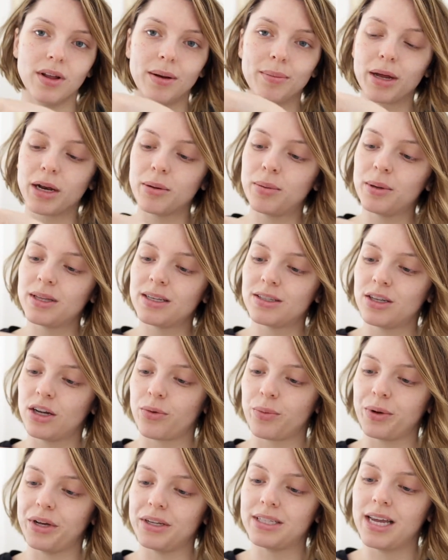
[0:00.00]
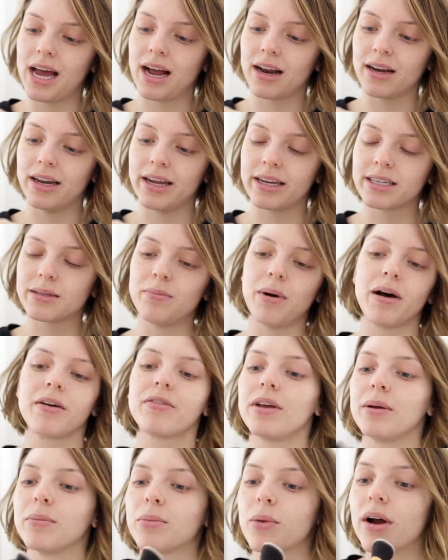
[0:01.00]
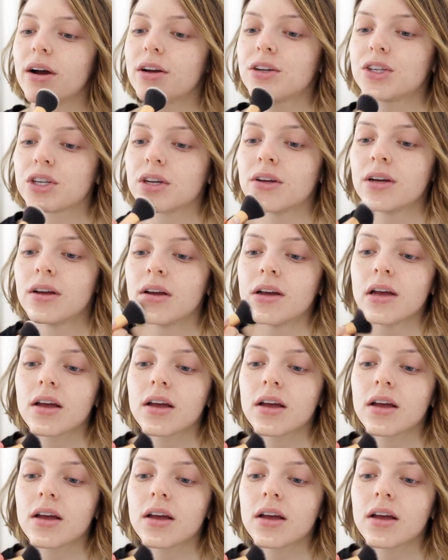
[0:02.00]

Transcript: And I'm gonna put this on a Real Techniques buffing brush.